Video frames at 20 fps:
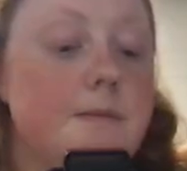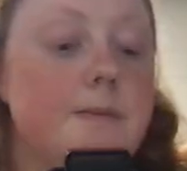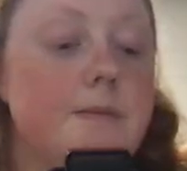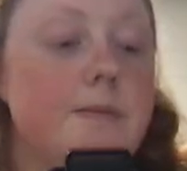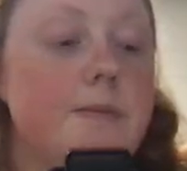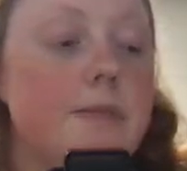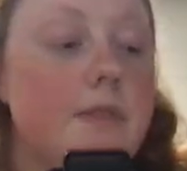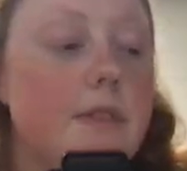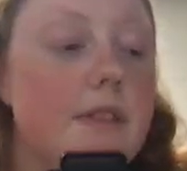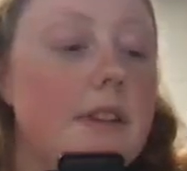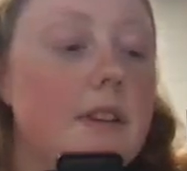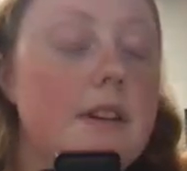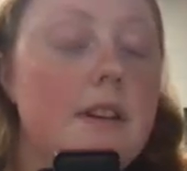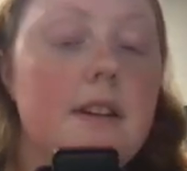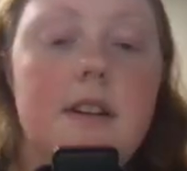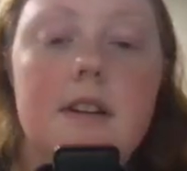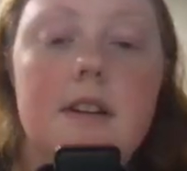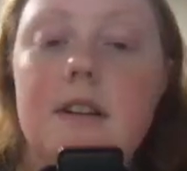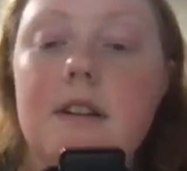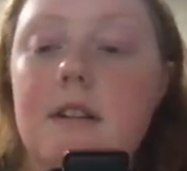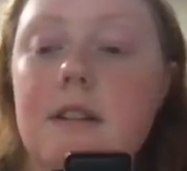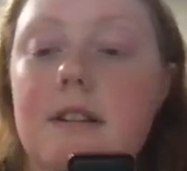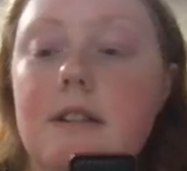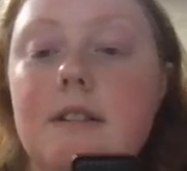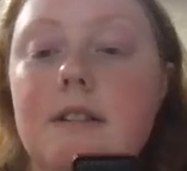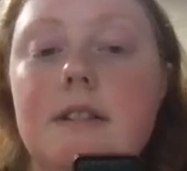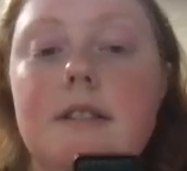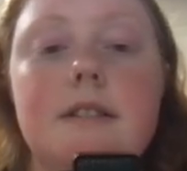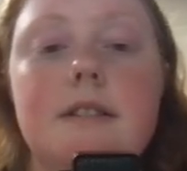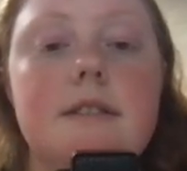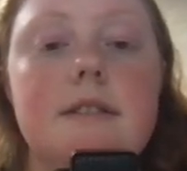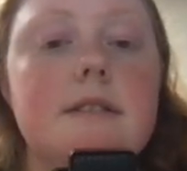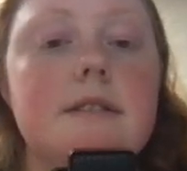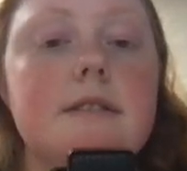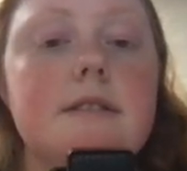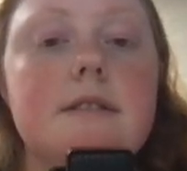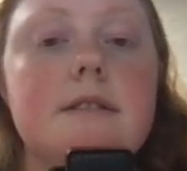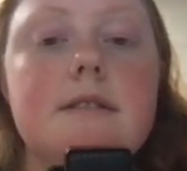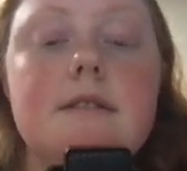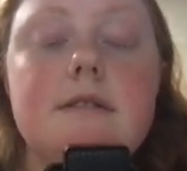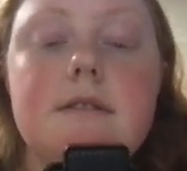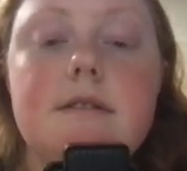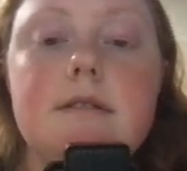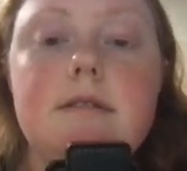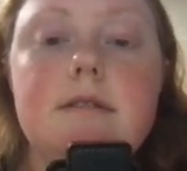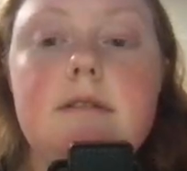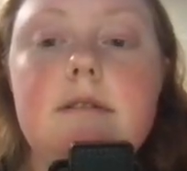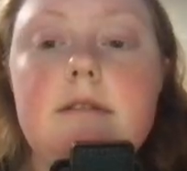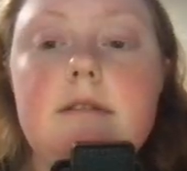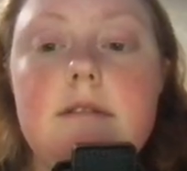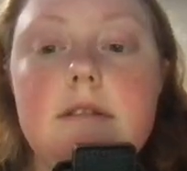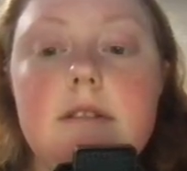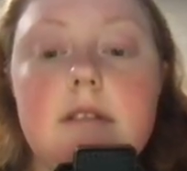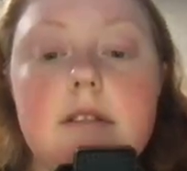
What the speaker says: Nothing is said.